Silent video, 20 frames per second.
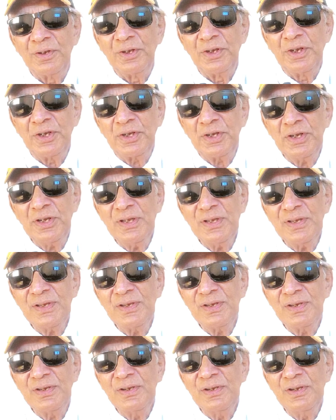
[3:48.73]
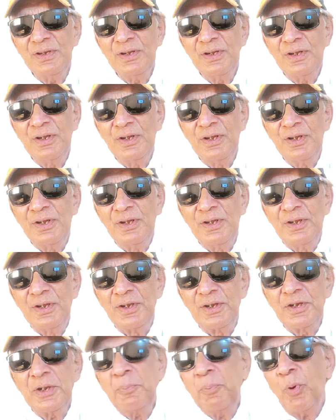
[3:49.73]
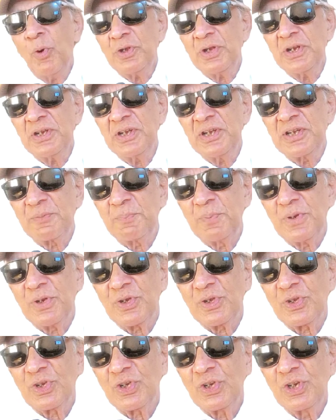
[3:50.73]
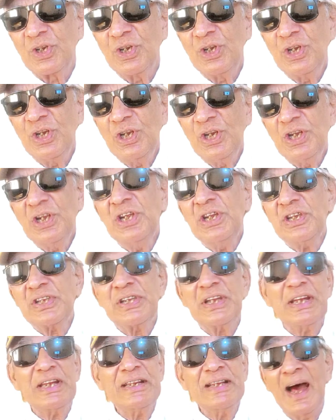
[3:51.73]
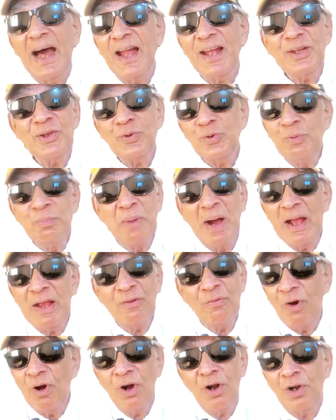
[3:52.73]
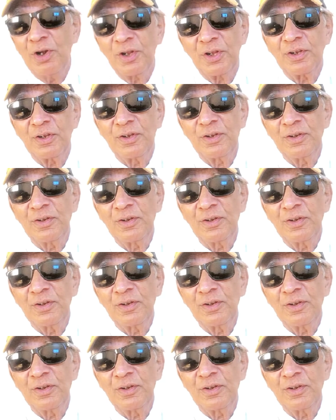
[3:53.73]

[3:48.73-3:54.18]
It is reported speech. He said, I do my work.